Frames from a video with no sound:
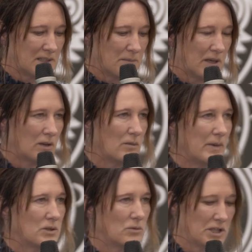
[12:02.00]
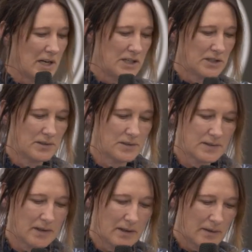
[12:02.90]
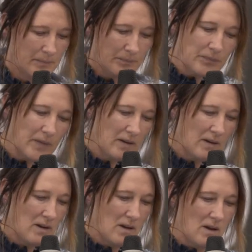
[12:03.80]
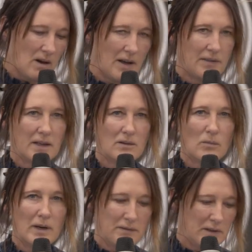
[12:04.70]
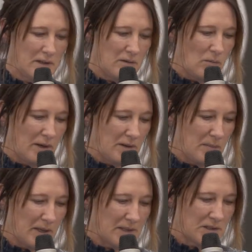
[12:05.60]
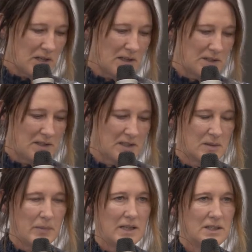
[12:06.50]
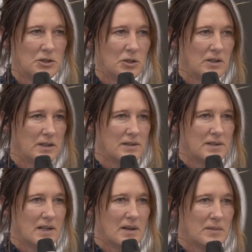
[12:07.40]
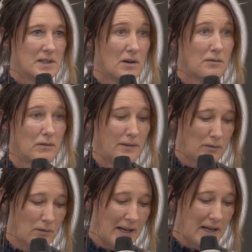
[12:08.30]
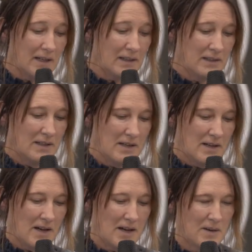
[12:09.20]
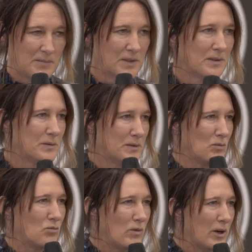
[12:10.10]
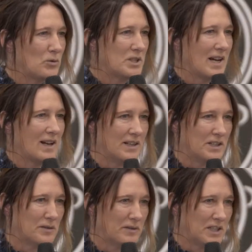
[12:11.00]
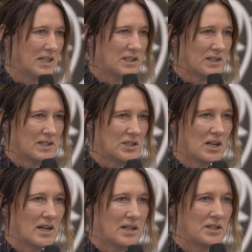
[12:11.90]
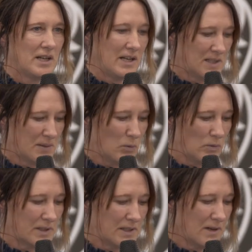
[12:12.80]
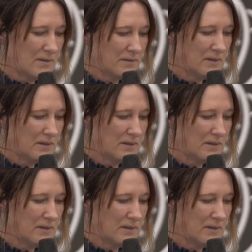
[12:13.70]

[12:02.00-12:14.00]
some incremental changes. I think one of the biggest challenges has been students self-refereeing. So this is a real challenge for teachers in charge and support staff.